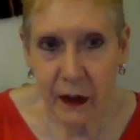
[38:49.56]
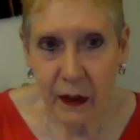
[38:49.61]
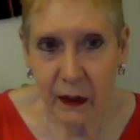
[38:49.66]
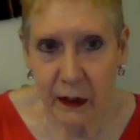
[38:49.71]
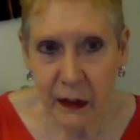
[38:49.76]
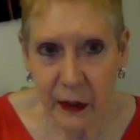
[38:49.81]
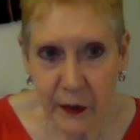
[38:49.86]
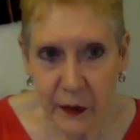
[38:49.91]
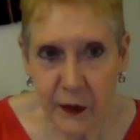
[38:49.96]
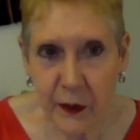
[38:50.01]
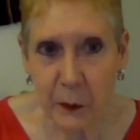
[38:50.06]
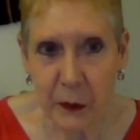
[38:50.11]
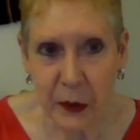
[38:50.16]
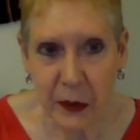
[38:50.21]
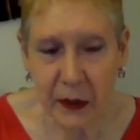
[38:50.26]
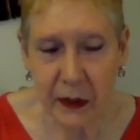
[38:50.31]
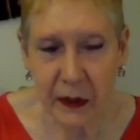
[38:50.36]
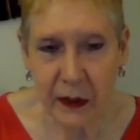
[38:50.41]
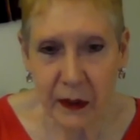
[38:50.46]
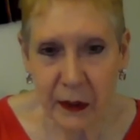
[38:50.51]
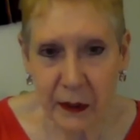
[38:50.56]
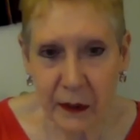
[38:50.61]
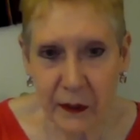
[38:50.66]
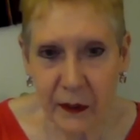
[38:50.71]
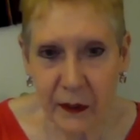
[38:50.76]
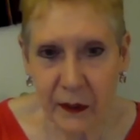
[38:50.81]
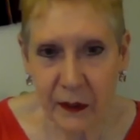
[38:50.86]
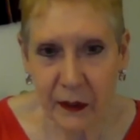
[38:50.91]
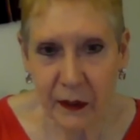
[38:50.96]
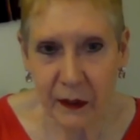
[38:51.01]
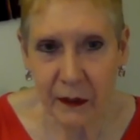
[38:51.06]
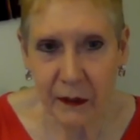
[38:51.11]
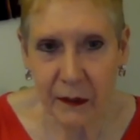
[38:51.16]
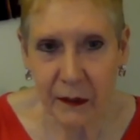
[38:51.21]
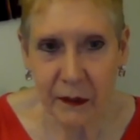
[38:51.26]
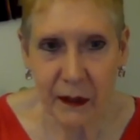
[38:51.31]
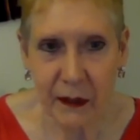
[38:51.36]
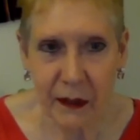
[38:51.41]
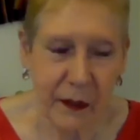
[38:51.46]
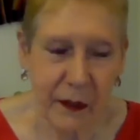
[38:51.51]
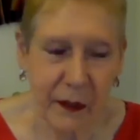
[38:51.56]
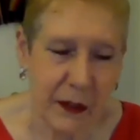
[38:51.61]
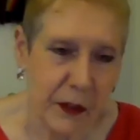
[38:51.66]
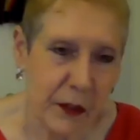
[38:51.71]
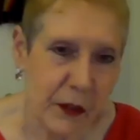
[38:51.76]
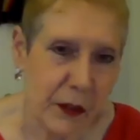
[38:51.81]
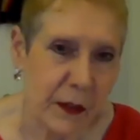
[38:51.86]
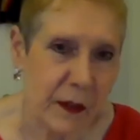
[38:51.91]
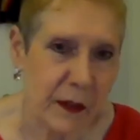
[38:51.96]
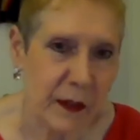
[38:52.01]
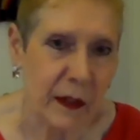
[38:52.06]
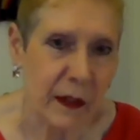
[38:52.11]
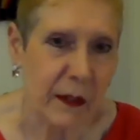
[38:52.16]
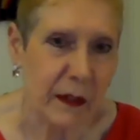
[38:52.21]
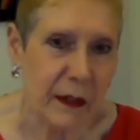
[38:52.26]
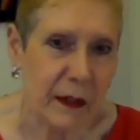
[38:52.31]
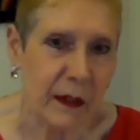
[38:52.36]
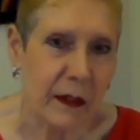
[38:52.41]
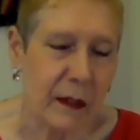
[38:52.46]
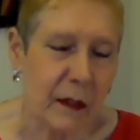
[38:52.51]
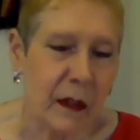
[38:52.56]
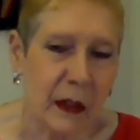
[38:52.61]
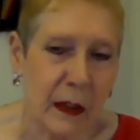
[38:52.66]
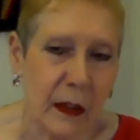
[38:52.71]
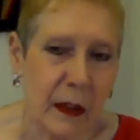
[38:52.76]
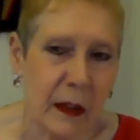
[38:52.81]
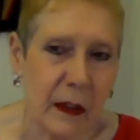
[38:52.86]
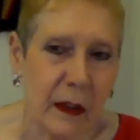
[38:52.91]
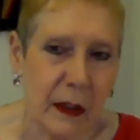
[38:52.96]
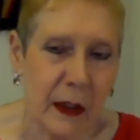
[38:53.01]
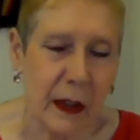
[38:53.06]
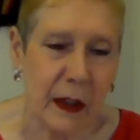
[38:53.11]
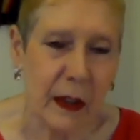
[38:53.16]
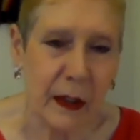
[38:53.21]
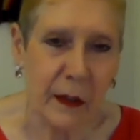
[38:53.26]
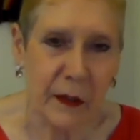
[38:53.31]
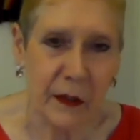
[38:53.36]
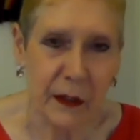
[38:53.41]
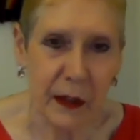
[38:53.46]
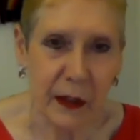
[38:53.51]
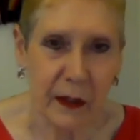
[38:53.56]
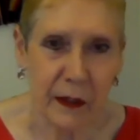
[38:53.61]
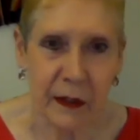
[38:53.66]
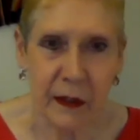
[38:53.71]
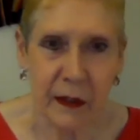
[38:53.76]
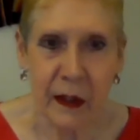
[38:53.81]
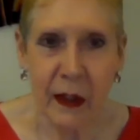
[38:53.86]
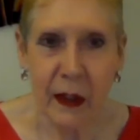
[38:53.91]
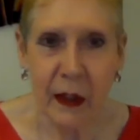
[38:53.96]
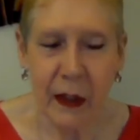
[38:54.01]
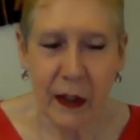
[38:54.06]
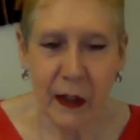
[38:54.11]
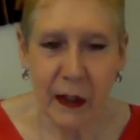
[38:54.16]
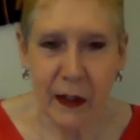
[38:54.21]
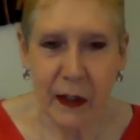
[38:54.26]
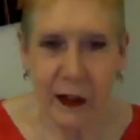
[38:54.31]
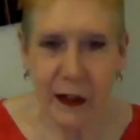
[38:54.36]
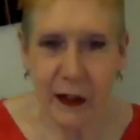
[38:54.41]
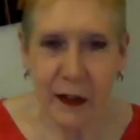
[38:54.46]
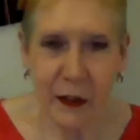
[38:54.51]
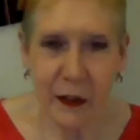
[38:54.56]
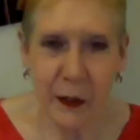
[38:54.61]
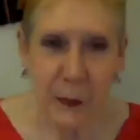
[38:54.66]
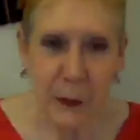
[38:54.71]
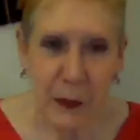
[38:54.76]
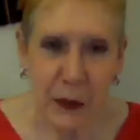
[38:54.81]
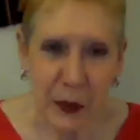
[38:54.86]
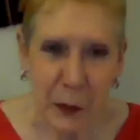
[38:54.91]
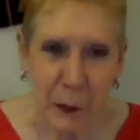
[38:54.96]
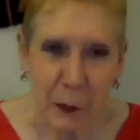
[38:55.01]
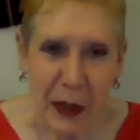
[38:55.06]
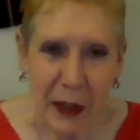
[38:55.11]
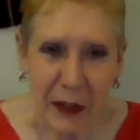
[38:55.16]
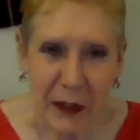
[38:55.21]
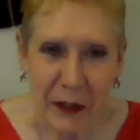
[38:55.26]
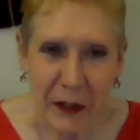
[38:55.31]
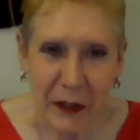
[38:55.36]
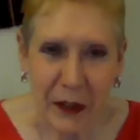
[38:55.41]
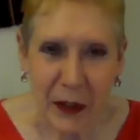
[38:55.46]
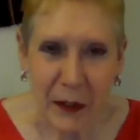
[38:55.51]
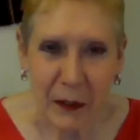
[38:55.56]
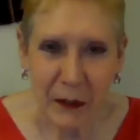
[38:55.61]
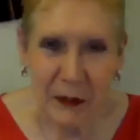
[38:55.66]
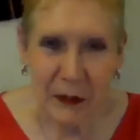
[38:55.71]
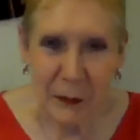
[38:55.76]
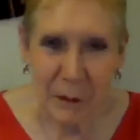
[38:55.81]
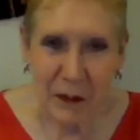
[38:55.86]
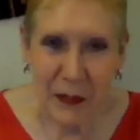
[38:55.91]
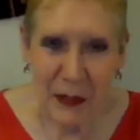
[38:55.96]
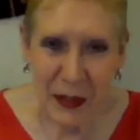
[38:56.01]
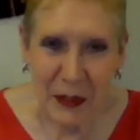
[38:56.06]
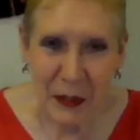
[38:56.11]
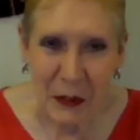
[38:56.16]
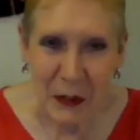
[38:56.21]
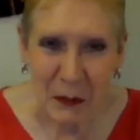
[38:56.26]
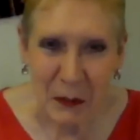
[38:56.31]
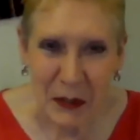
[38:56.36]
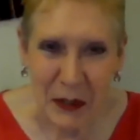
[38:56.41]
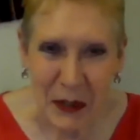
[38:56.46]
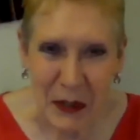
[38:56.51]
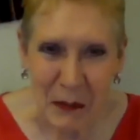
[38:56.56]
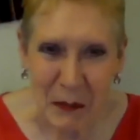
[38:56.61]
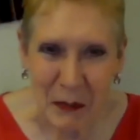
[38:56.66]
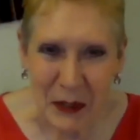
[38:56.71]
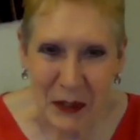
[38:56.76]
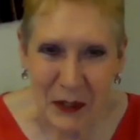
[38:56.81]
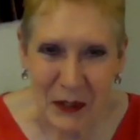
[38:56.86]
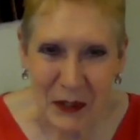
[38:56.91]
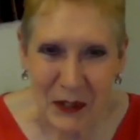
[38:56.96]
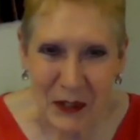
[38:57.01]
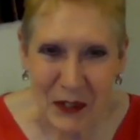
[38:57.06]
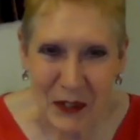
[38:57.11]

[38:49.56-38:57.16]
klezmer. So it's interesting that uh, there is that different background. Thank you very much,